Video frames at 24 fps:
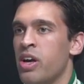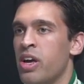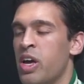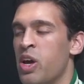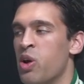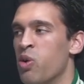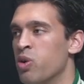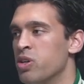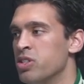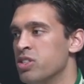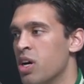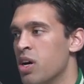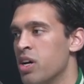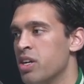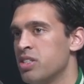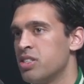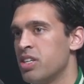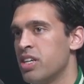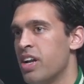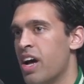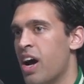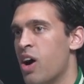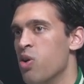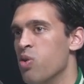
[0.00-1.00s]
it was
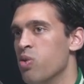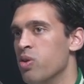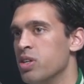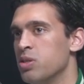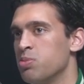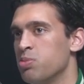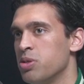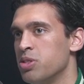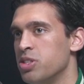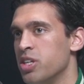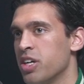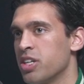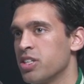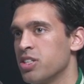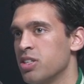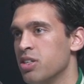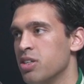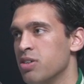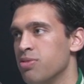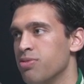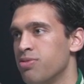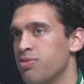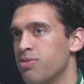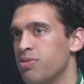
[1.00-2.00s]
honestly an outwards projection
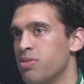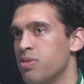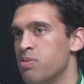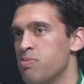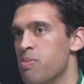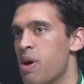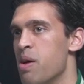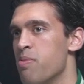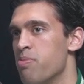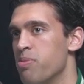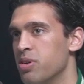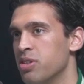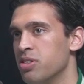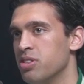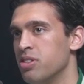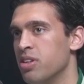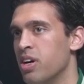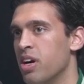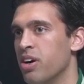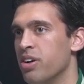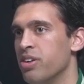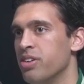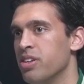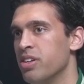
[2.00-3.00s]
of my
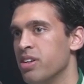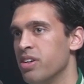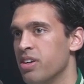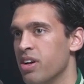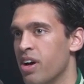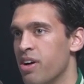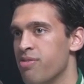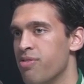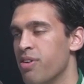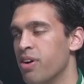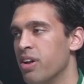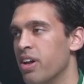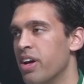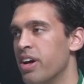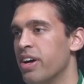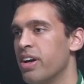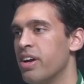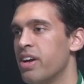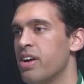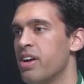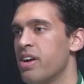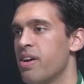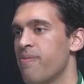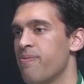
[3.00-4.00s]
personality. I mm. felt
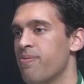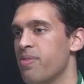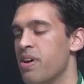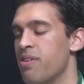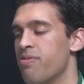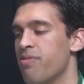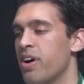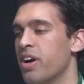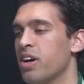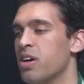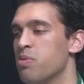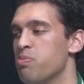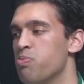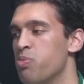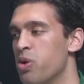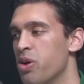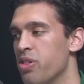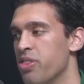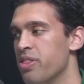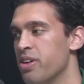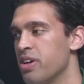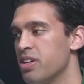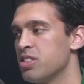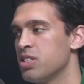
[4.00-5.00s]
like if I could
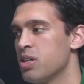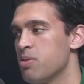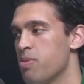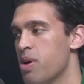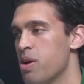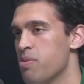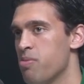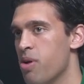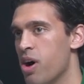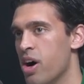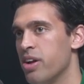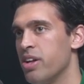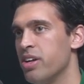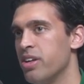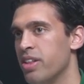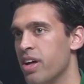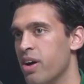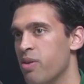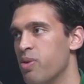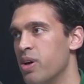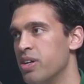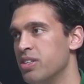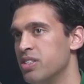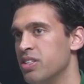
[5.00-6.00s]
put things on my body
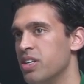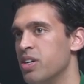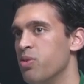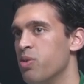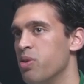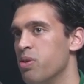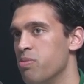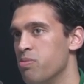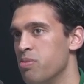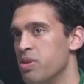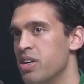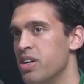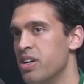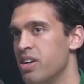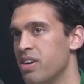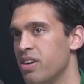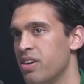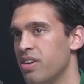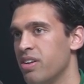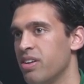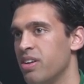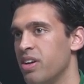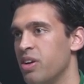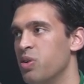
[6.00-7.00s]
that resonate with
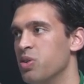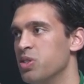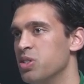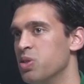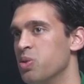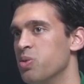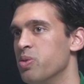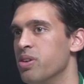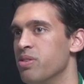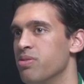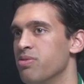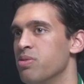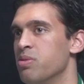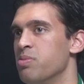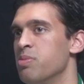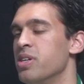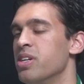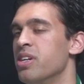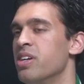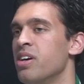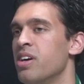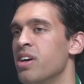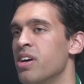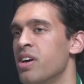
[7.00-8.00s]
me, it was a win for
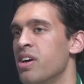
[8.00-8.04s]
me.